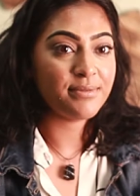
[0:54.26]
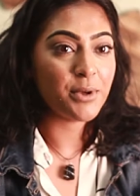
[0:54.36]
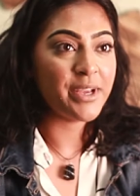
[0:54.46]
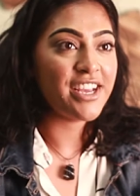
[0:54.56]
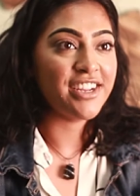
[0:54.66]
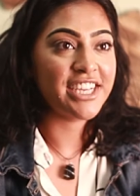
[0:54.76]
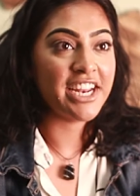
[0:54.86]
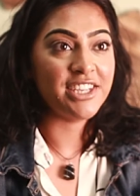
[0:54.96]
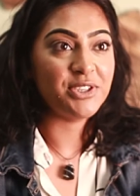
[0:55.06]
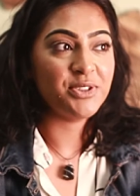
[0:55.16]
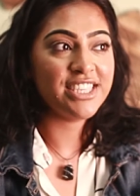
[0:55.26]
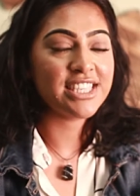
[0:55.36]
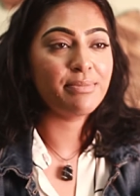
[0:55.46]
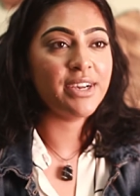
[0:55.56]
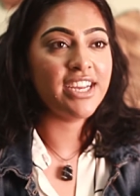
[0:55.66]
Oh my God, can I do this?
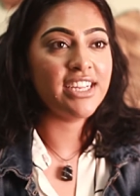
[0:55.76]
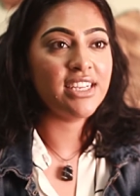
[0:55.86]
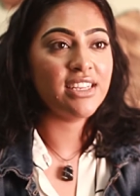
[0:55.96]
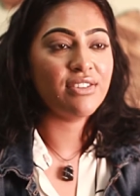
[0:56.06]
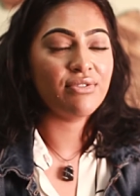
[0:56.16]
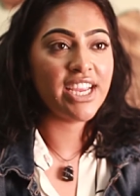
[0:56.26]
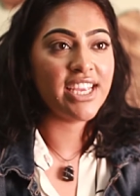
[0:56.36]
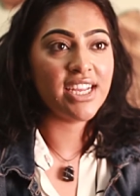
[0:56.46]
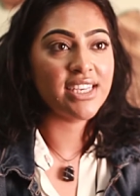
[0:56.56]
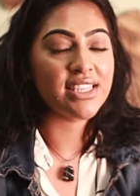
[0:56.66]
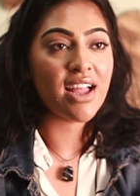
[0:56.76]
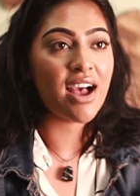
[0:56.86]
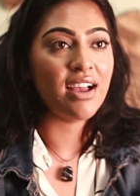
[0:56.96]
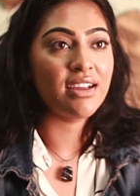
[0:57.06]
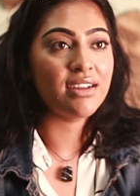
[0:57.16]
But Reiki is
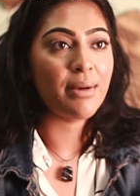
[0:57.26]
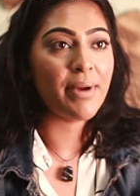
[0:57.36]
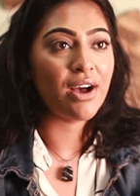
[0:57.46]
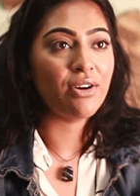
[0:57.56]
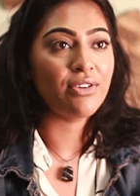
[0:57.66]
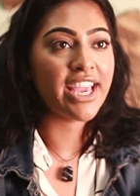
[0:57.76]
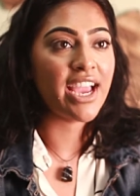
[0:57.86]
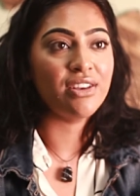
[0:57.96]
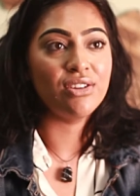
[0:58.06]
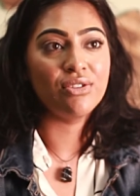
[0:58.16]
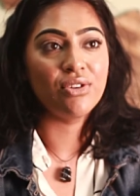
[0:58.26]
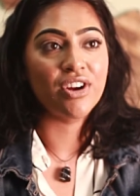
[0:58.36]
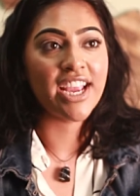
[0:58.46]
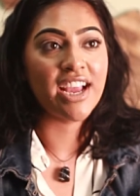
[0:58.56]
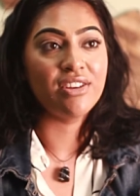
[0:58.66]
not about can you
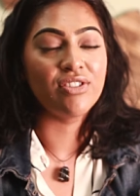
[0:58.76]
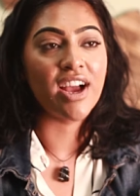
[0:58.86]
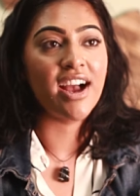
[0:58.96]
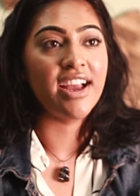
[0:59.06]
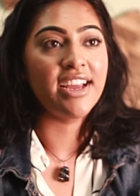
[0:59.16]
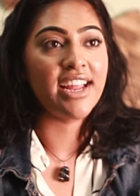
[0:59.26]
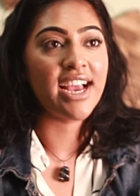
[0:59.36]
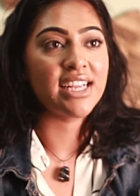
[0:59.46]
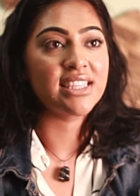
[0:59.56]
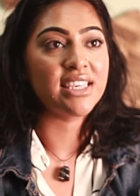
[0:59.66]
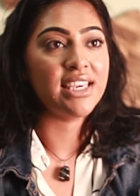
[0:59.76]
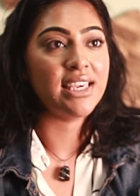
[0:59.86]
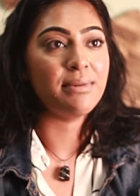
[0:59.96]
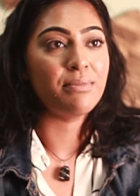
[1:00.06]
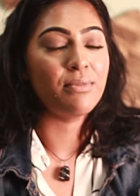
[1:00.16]
or can you not, and I had to
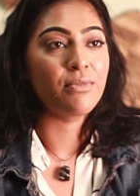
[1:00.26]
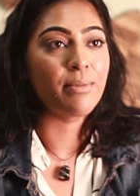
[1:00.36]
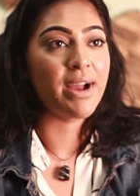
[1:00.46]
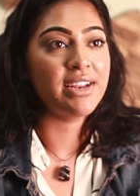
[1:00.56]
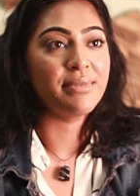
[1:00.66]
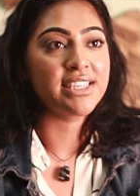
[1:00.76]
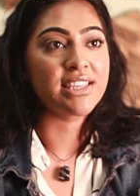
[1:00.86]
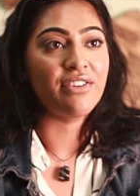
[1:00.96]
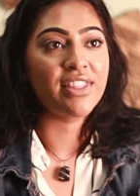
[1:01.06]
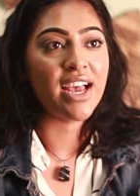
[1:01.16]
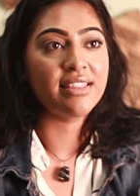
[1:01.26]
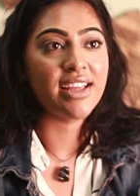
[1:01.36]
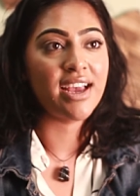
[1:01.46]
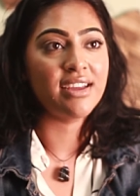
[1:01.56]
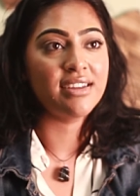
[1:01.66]
keep reminding myself
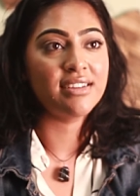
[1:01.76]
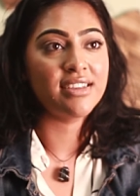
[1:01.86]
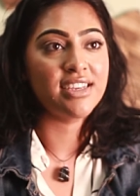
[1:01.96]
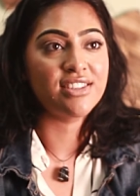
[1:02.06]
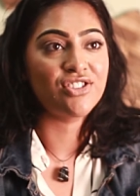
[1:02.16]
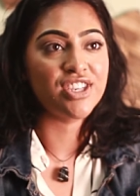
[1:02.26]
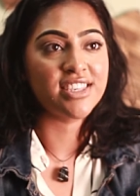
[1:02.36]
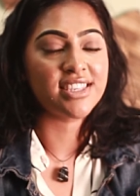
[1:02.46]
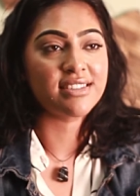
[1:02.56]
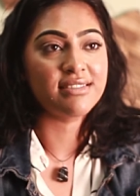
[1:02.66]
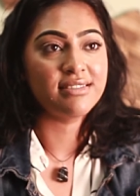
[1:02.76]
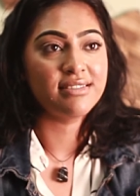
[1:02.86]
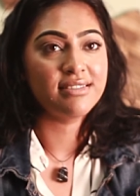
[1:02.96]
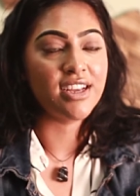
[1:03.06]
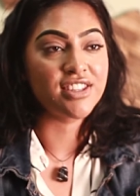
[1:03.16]
that it's just
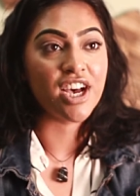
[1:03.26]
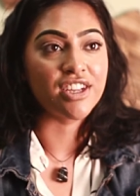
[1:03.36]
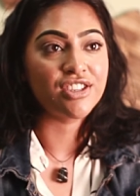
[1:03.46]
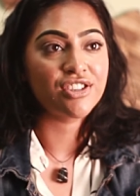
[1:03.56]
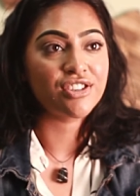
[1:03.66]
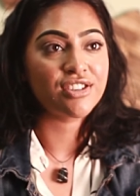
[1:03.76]
touch.